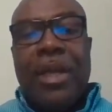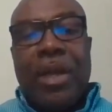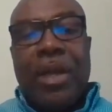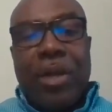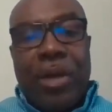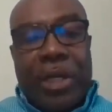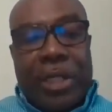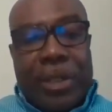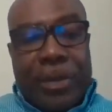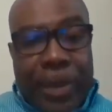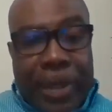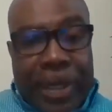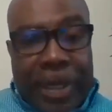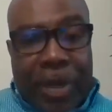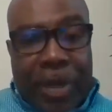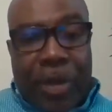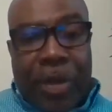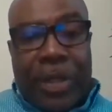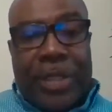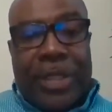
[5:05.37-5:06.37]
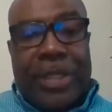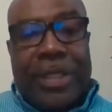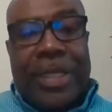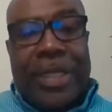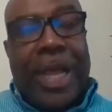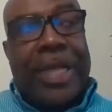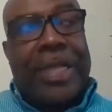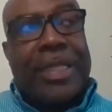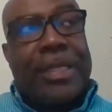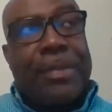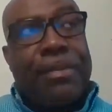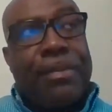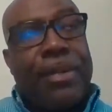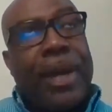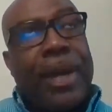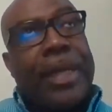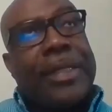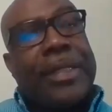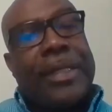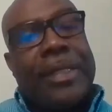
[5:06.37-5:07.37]
Correspondence courses as
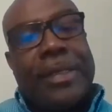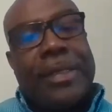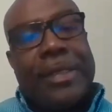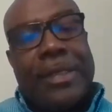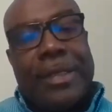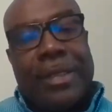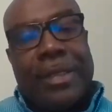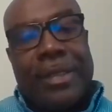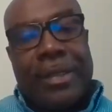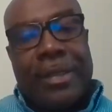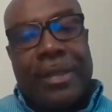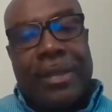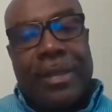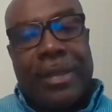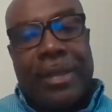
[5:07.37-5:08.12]
practice